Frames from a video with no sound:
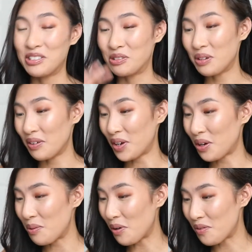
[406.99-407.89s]
If I
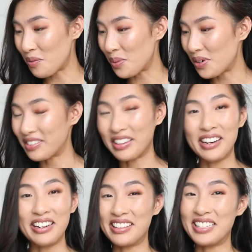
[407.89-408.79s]
go overboard,
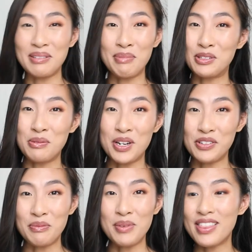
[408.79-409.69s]
then that's a bit too much
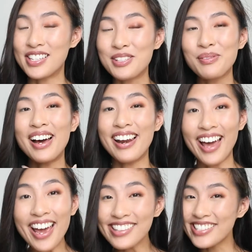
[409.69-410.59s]
for me. This is what I
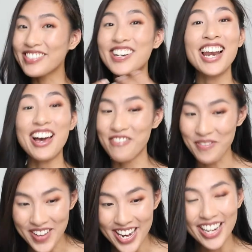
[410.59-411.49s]
like. This is what I like for
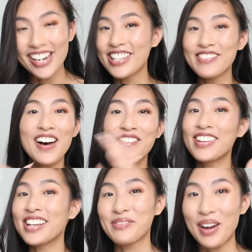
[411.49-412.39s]
me. And this is what I feel
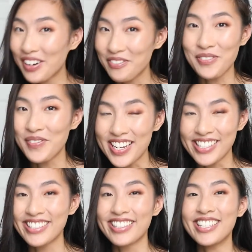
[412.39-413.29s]
that's working for me.
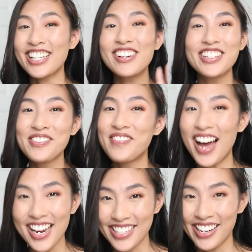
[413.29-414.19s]
So that's how I do
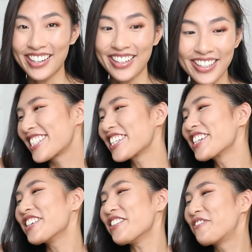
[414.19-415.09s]
my eyeshadow. So
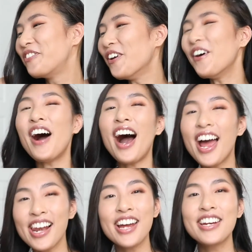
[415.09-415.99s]
for
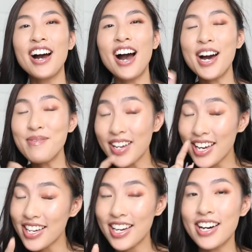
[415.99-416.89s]
eyeliner, I'm the
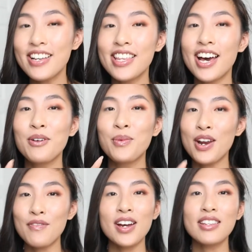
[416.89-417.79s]
kind of girl that when
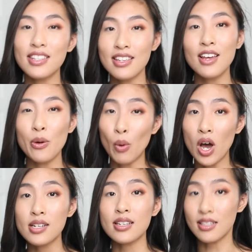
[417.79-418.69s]
I find something that
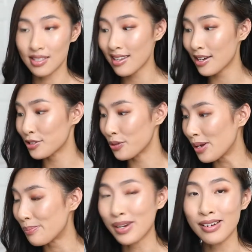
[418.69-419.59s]
works, I stick to
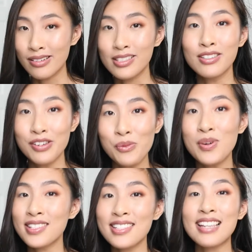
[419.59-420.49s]
it, because you know,
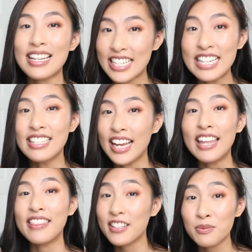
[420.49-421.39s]
once I start changing
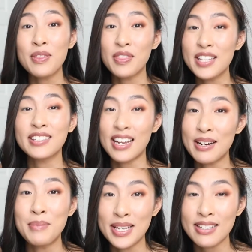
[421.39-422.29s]
it, that's when things kind
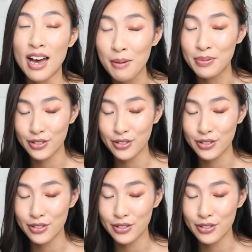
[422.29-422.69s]
of mess up.